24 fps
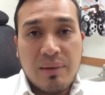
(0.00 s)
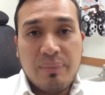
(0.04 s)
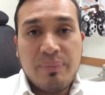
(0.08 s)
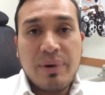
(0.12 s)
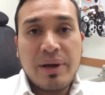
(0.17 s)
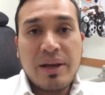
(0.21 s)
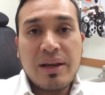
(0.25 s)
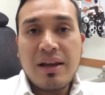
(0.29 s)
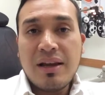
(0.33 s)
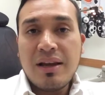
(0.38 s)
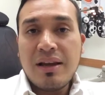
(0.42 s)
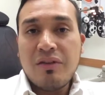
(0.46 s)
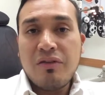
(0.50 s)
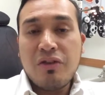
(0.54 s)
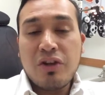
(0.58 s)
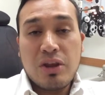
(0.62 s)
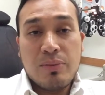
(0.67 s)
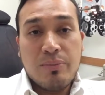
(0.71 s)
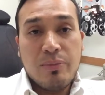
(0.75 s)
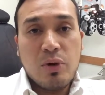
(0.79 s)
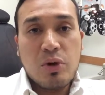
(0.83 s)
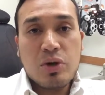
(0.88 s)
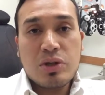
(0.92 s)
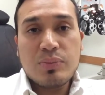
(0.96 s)
But for the
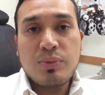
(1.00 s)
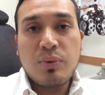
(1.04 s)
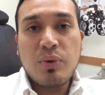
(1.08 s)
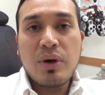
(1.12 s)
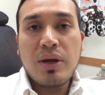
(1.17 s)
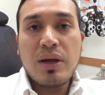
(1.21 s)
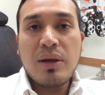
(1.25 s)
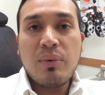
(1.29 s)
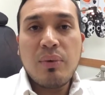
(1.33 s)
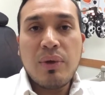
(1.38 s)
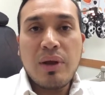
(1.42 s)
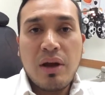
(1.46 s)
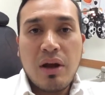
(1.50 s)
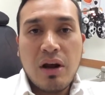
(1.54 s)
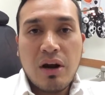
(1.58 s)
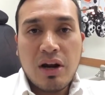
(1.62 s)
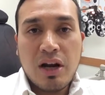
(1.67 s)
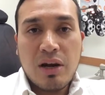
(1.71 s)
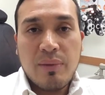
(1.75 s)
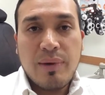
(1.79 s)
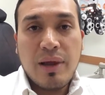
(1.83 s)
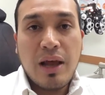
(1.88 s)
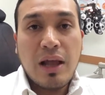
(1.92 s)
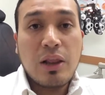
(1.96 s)
most point, we are
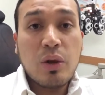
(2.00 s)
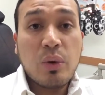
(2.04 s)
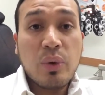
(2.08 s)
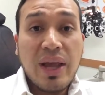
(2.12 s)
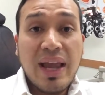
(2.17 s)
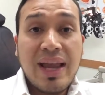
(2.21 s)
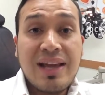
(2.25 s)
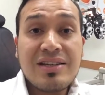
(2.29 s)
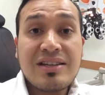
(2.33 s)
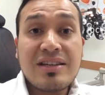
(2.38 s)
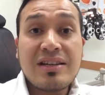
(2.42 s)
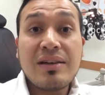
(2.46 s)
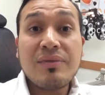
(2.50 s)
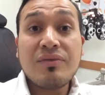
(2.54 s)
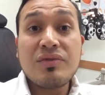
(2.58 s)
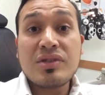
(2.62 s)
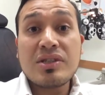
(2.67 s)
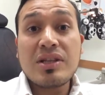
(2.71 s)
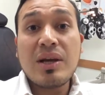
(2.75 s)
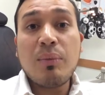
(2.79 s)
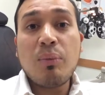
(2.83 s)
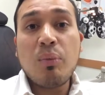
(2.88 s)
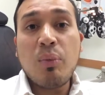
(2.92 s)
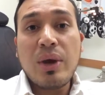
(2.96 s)
going to be on location in
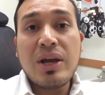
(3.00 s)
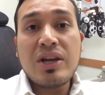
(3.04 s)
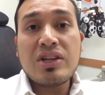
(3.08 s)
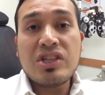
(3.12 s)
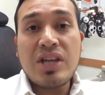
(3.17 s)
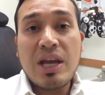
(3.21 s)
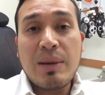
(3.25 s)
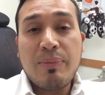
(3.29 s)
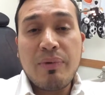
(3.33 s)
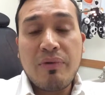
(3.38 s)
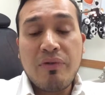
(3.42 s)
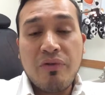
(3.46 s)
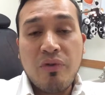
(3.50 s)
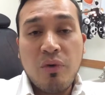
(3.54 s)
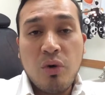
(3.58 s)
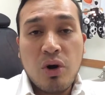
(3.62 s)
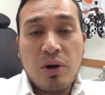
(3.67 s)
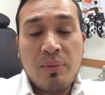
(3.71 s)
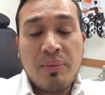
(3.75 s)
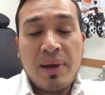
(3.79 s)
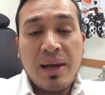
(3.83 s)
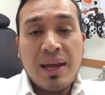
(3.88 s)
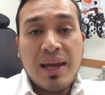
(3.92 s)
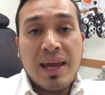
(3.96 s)
some way, shape, or
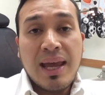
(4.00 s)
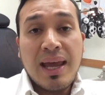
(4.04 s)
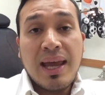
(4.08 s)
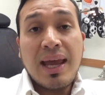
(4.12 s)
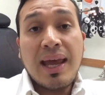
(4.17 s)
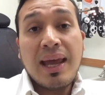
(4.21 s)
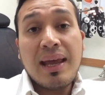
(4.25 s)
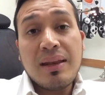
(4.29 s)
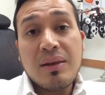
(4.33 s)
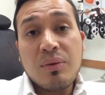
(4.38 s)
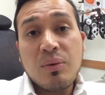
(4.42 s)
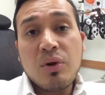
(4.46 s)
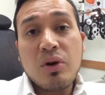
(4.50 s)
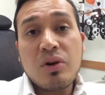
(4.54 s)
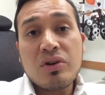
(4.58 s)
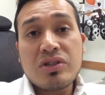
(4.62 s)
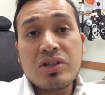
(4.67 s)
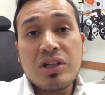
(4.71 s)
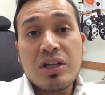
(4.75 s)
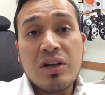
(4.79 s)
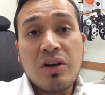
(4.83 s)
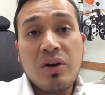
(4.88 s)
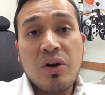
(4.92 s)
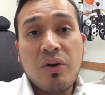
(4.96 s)
form, and we're
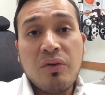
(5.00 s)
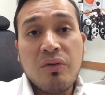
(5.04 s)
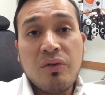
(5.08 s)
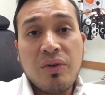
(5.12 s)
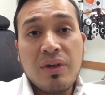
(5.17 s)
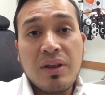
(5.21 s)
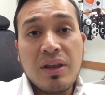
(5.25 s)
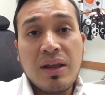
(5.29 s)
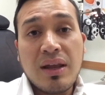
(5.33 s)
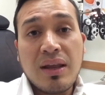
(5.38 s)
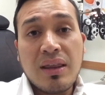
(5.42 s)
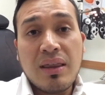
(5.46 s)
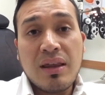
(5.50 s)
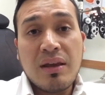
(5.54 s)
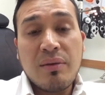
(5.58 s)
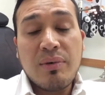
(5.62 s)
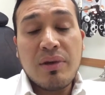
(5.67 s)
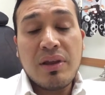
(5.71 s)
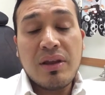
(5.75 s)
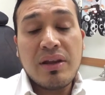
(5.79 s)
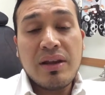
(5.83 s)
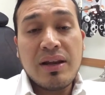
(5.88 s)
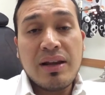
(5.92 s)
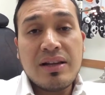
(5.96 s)
also offering the
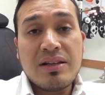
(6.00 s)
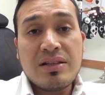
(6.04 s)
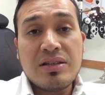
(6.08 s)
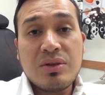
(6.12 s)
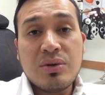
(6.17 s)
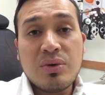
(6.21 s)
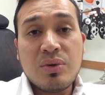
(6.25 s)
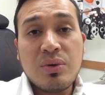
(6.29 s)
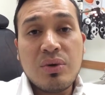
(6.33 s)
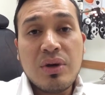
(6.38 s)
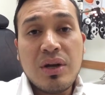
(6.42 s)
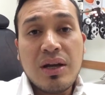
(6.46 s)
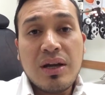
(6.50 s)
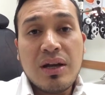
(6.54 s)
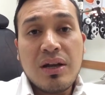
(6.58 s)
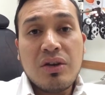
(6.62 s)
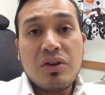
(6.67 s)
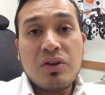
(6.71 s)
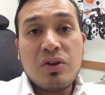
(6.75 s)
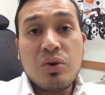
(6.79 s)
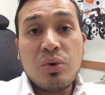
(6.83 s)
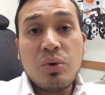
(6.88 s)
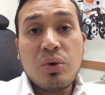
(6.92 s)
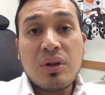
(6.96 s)
ability to
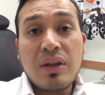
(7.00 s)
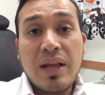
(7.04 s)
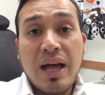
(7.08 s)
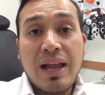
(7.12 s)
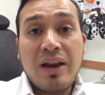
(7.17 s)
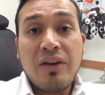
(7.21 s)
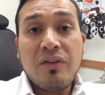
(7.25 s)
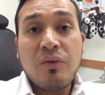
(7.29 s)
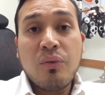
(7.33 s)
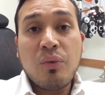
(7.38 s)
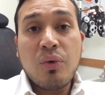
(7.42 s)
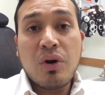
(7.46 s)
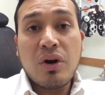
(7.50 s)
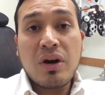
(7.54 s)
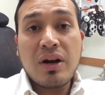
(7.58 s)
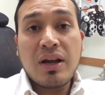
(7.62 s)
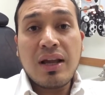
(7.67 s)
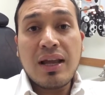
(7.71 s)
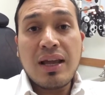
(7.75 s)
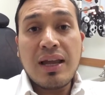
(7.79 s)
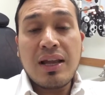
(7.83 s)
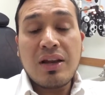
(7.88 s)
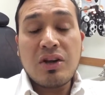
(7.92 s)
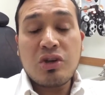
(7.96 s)
do a lot of
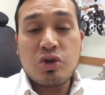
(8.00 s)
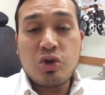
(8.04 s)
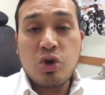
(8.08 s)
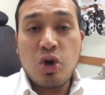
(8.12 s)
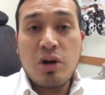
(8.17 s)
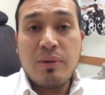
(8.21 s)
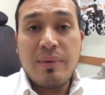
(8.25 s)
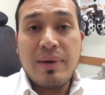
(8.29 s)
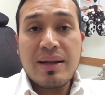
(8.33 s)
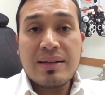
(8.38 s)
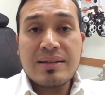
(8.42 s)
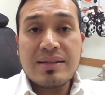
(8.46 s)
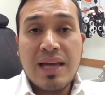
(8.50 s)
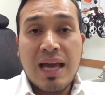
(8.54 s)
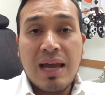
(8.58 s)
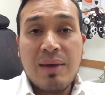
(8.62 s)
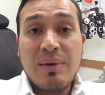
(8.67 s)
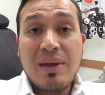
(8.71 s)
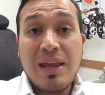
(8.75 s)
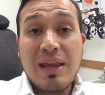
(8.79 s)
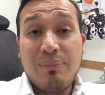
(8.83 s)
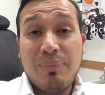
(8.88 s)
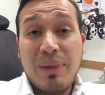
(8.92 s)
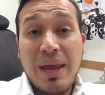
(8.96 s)
work in a short amount of time
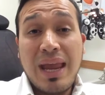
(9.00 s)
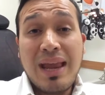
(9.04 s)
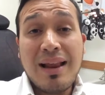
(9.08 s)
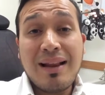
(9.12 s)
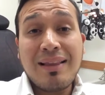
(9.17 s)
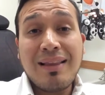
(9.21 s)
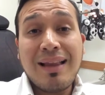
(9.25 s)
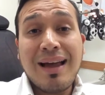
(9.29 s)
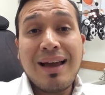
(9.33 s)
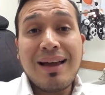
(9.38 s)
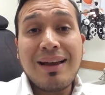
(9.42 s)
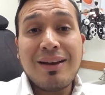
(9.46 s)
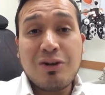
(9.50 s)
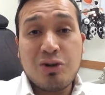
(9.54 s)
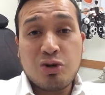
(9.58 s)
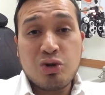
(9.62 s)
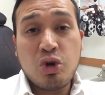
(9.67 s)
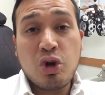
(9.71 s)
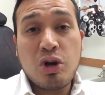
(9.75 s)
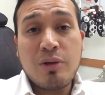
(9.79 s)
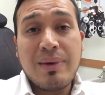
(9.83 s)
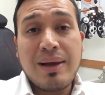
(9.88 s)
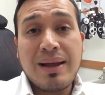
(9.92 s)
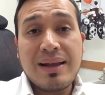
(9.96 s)
and get paid a lot in a
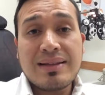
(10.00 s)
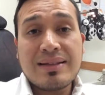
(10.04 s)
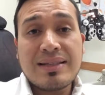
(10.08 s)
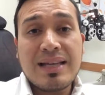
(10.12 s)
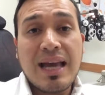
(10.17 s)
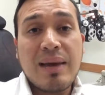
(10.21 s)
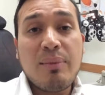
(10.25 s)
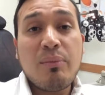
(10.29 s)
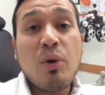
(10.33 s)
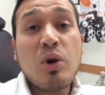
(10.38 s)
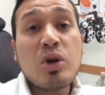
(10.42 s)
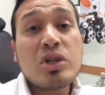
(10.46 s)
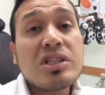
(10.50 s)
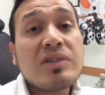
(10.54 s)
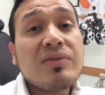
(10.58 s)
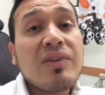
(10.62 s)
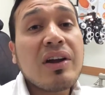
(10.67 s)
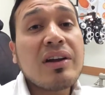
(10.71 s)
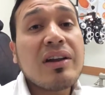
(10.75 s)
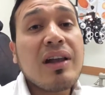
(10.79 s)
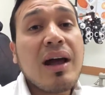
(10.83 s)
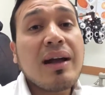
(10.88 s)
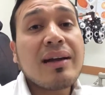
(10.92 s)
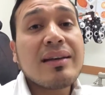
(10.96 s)
short amount of time. Most of
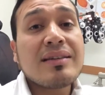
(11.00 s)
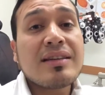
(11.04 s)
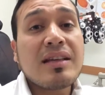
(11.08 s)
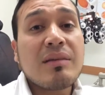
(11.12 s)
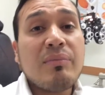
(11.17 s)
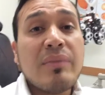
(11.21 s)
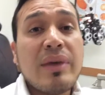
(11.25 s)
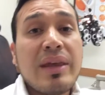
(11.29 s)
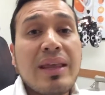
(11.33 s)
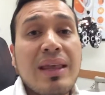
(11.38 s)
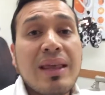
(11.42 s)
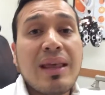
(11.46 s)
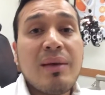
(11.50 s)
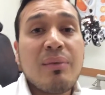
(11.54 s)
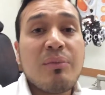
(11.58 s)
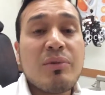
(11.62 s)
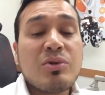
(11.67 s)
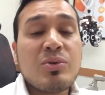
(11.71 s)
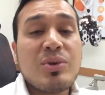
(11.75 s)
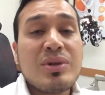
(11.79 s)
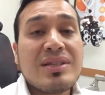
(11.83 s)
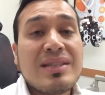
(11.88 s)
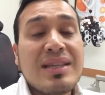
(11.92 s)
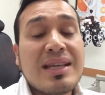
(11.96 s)
our doctors are making
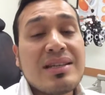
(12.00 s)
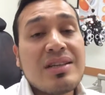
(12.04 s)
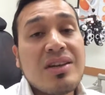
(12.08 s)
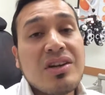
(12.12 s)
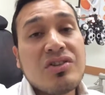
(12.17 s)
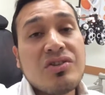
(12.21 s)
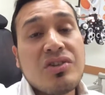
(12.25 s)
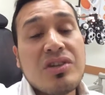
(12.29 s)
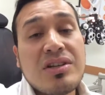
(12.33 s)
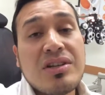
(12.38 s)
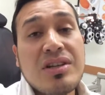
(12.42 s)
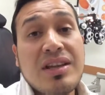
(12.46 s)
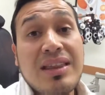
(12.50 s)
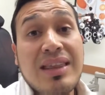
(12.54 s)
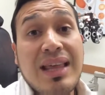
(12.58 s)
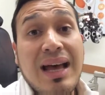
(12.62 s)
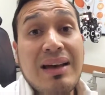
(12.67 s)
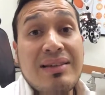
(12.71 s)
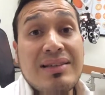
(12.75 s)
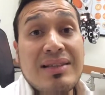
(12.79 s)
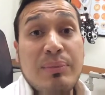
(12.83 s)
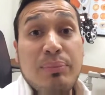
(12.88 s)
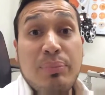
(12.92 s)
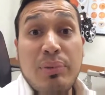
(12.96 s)
between 600 and
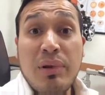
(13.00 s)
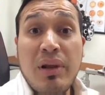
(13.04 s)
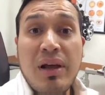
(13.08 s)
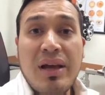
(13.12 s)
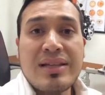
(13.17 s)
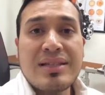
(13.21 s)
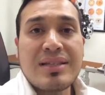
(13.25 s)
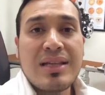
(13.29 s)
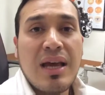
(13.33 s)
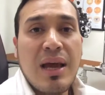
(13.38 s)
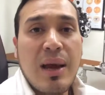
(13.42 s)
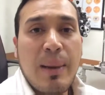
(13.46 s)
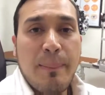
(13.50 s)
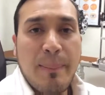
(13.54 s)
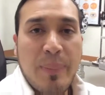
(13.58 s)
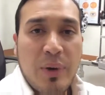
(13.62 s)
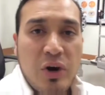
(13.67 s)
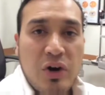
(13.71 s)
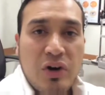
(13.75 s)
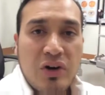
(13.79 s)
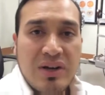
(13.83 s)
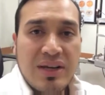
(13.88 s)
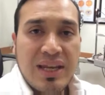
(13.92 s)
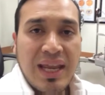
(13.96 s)
1,000 plus
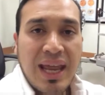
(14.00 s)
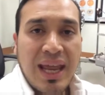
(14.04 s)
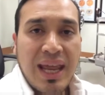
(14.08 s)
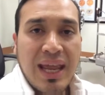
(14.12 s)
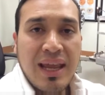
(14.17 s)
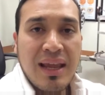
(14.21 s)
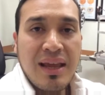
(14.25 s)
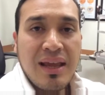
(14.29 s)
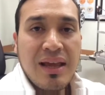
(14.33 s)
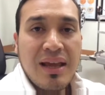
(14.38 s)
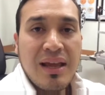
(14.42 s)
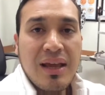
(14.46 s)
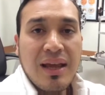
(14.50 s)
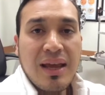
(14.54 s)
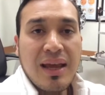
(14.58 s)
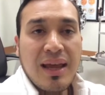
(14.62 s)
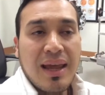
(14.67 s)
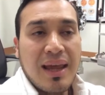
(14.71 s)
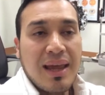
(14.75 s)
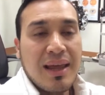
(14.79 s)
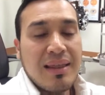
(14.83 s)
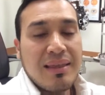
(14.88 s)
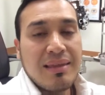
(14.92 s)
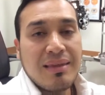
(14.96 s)
per day,
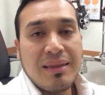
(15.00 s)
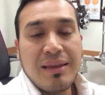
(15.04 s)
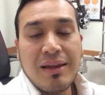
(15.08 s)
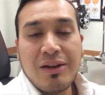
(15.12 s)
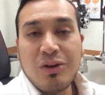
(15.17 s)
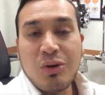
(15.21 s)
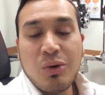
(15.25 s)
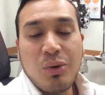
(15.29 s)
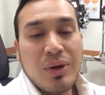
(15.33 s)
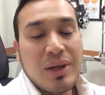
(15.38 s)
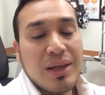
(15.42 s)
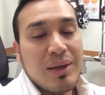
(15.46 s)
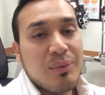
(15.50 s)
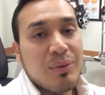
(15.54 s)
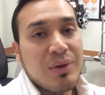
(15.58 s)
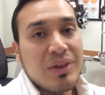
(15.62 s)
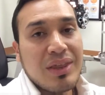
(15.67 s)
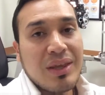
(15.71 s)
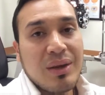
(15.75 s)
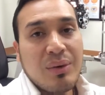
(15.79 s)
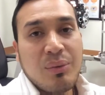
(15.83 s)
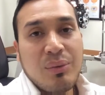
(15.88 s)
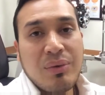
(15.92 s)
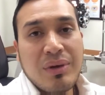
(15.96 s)
and they're doing it
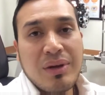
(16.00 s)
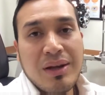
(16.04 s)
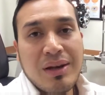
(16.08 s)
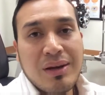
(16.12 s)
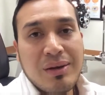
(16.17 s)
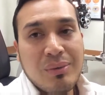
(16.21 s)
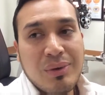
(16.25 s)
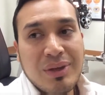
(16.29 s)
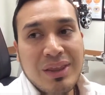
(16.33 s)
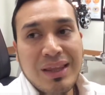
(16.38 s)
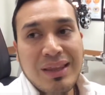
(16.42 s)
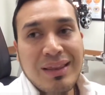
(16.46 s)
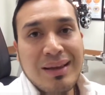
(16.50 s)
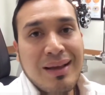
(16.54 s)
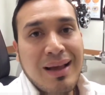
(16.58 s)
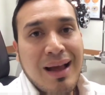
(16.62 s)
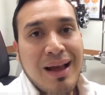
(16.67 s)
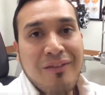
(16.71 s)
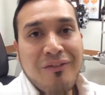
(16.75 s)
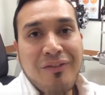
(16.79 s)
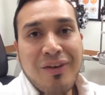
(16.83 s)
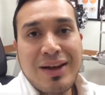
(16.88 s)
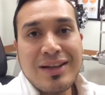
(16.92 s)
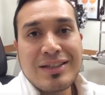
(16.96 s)
within the
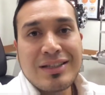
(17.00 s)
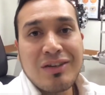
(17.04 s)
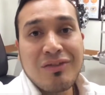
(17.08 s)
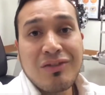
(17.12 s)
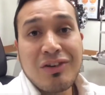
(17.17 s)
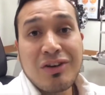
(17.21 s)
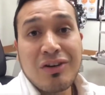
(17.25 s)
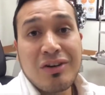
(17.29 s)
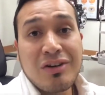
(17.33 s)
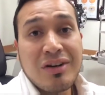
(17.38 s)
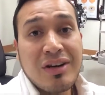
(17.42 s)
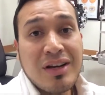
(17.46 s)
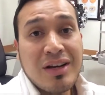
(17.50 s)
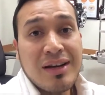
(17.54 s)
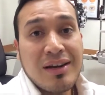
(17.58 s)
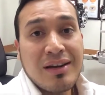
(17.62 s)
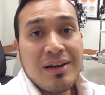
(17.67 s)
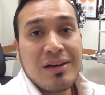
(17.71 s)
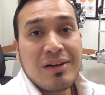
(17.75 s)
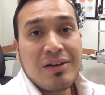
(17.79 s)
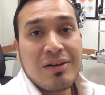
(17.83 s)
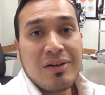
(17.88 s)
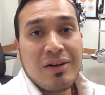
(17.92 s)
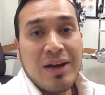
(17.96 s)
confines of your
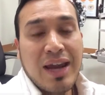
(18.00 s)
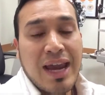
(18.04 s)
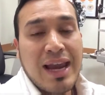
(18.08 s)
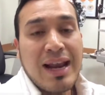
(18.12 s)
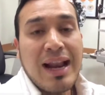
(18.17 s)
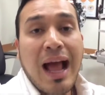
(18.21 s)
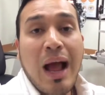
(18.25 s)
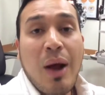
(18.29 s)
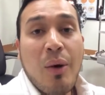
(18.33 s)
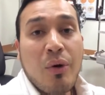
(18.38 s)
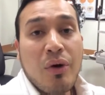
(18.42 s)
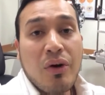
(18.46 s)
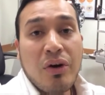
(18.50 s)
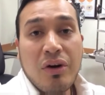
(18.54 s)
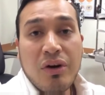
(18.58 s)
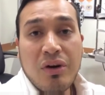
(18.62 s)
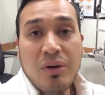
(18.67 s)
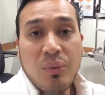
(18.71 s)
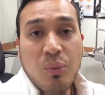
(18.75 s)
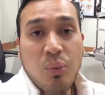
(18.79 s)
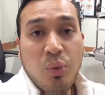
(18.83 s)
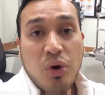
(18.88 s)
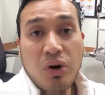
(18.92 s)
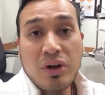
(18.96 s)

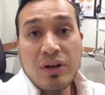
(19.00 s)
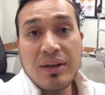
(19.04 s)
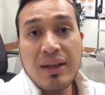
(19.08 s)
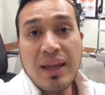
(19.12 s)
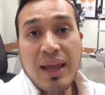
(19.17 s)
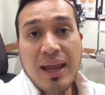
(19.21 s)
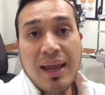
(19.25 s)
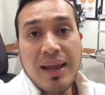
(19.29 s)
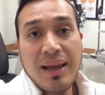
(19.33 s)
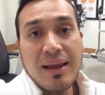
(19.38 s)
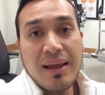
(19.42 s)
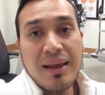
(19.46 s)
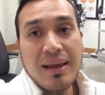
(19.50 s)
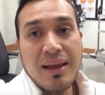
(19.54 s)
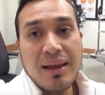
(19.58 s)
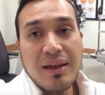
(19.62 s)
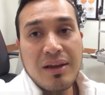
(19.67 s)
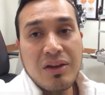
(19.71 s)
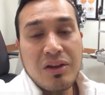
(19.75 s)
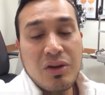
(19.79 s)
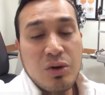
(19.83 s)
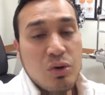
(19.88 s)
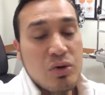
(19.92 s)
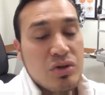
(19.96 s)
8-hour workday,
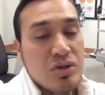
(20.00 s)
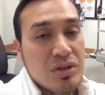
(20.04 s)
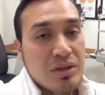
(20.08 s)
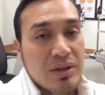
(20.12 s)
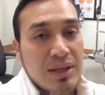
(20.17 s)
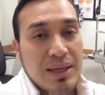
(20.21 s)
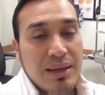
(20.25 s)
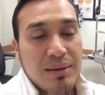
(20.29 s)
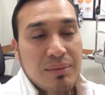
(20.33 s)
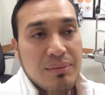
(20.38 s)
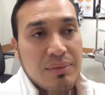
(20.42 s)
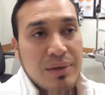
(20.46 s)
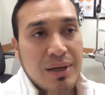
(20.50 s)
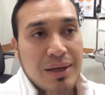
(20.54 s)
usually